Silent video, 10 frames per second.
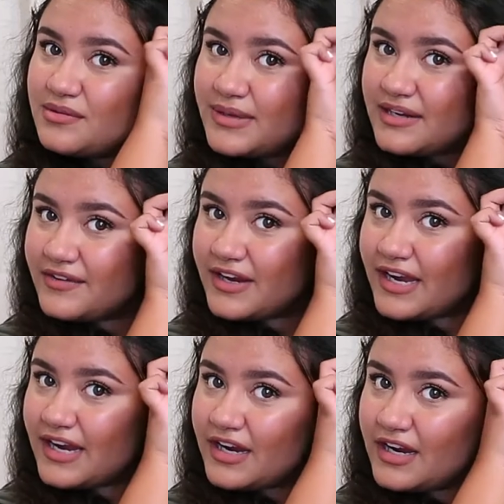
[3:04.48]
bit of your
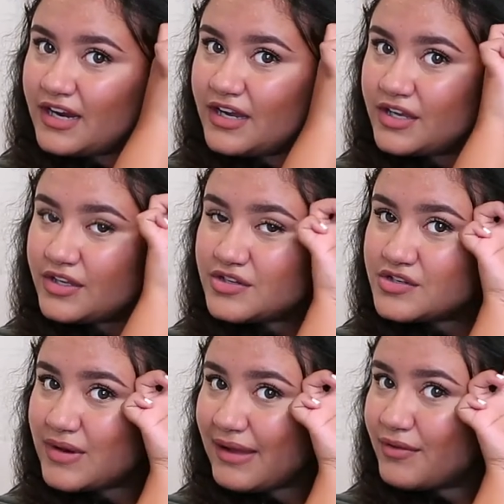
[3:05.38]
hair, you
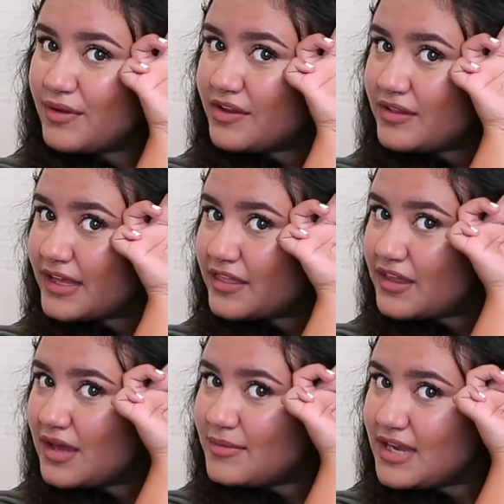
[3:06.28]
just grab it with your like
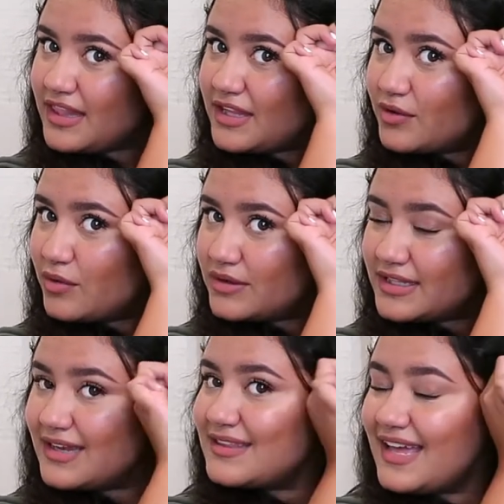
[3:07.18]
thumb, and then you hold it
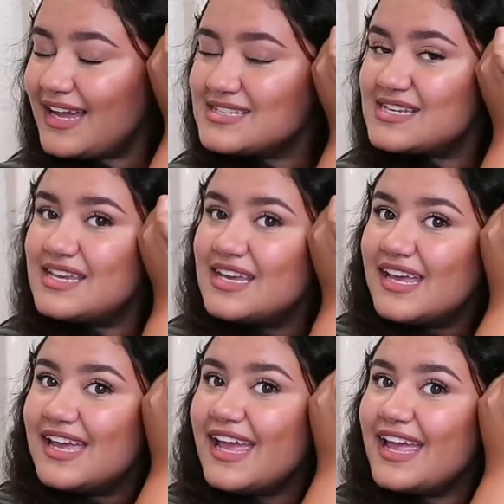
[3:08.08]
like that.
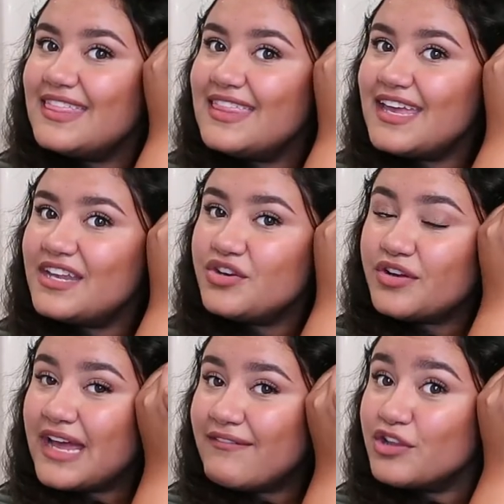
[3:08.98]
And then you're
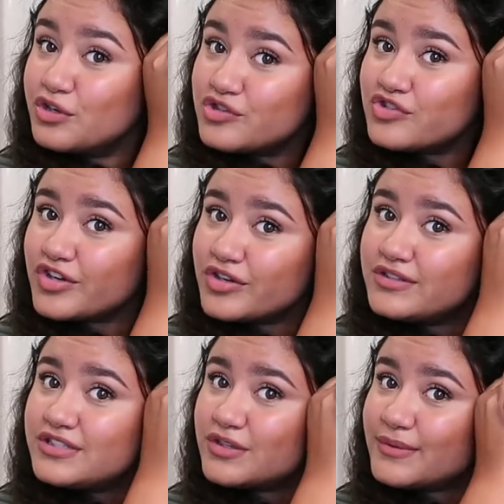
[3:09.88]
gonna have a little circle,
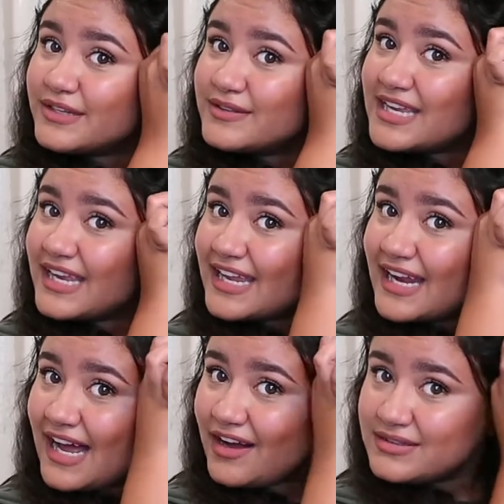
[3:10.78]
so when you take it
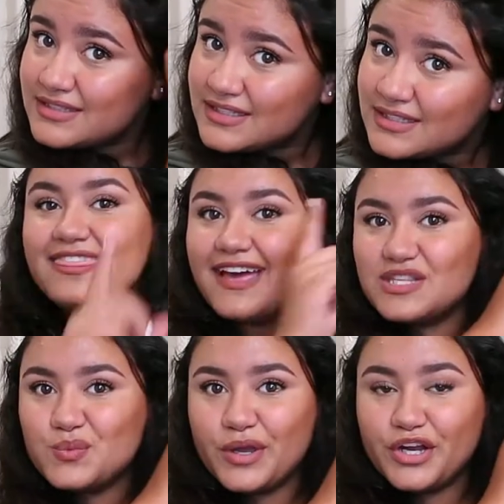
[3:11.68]
out,
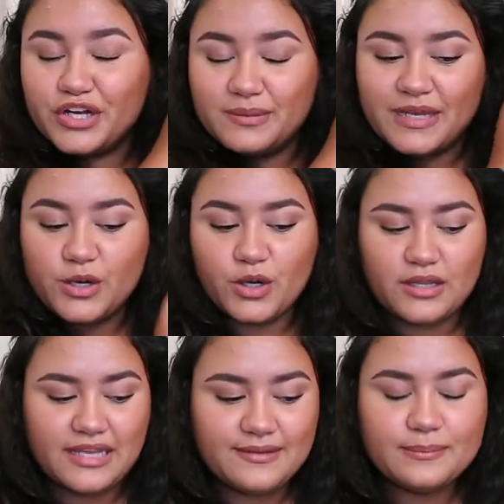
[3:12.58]
that's what you're gonna be
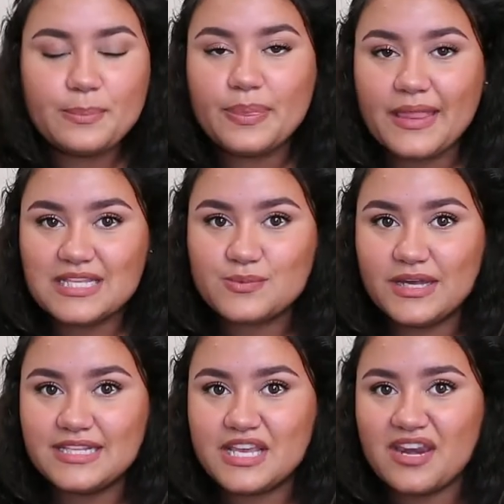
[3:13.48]
curling. That's
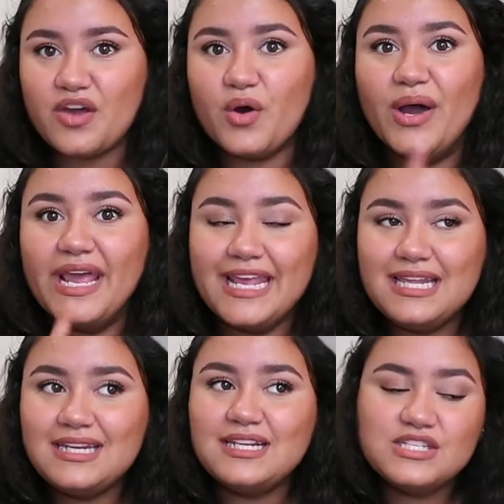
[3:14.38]
what's gonna go
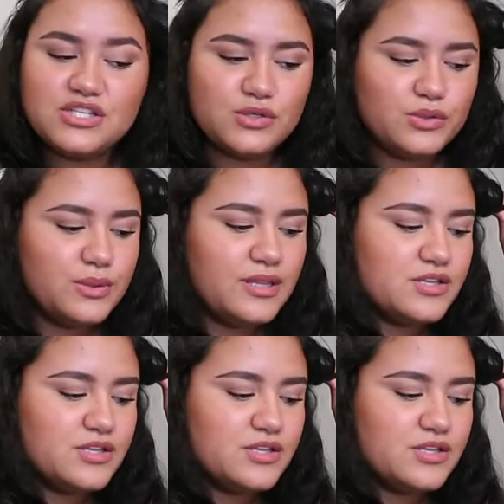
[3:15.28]
into the